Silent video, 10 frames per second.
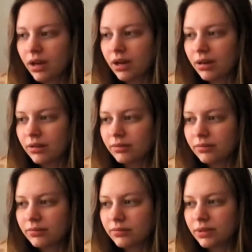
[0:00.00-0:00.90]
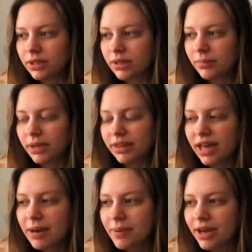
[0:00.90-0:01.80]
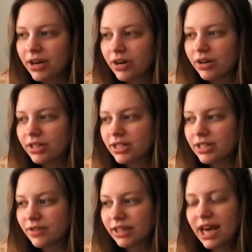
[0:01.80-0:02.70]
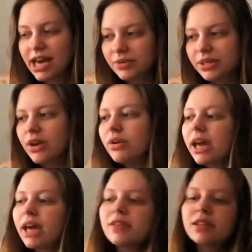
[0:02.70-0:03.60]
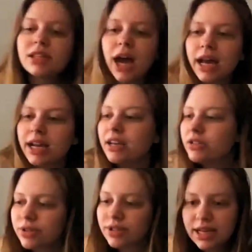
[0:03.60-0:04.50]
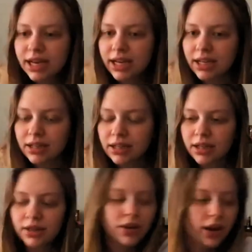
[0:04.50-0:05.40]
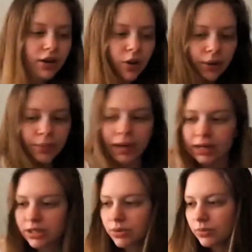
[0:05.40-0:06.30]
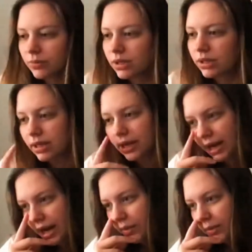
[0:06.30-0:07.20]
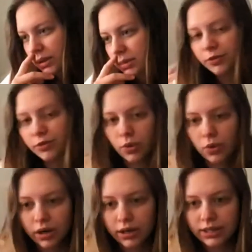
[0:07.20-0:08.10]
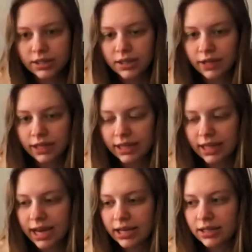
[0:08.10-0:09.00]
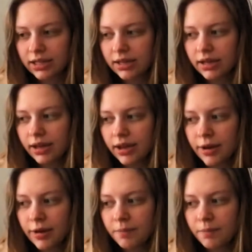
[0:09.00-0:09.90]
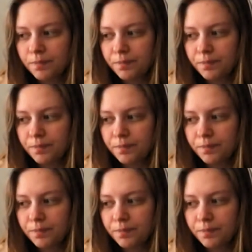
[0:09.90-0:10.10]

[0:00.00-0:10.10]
to make that better and stuff like that. And I was like, okay, this is kind of interesting. They're kind of going back to how it was before and stuff like that. But